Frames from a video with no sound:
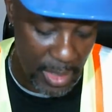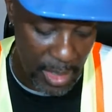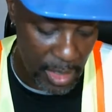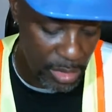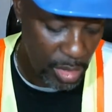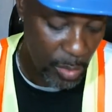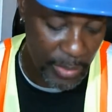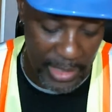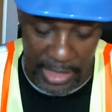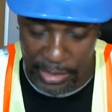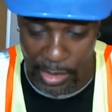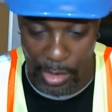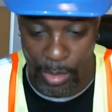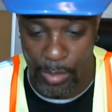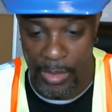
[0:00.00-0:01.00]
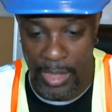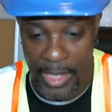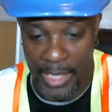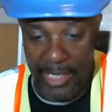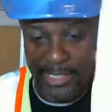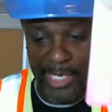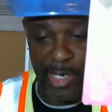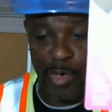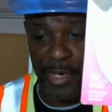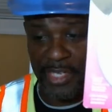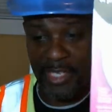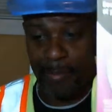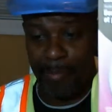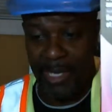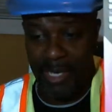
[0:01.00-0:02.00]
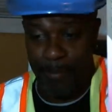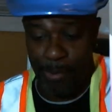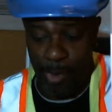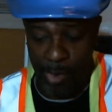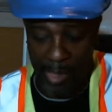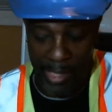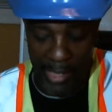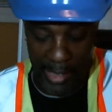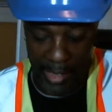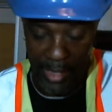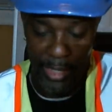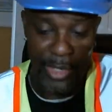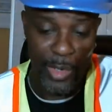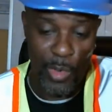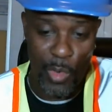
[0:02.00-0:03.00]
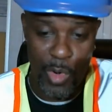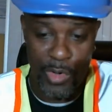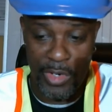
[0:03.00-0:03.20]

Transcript: So what they do is they go get the big boy or the